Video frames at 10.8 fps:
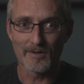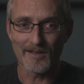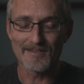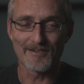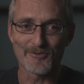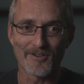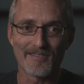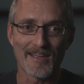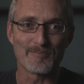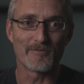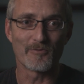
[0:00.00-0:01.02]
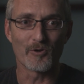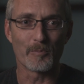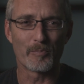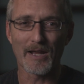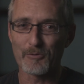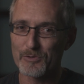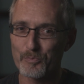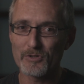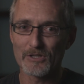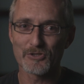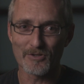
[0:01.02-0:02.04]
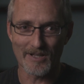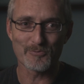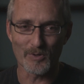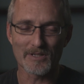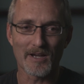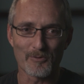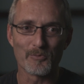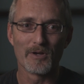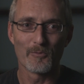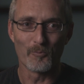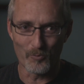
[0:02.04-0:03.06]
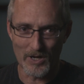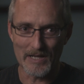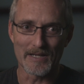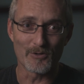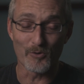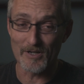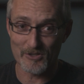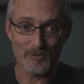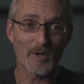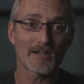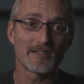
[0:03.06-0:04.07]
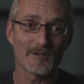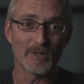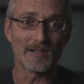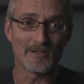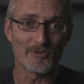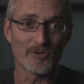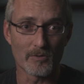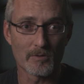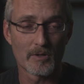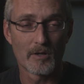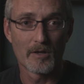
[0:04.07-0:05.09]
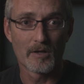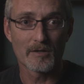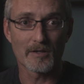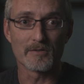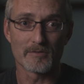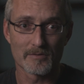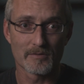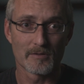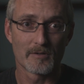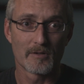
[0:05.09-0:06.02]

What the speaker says: I'd never done that before, but I was pretty sure that's what God wanted or expected me to do, because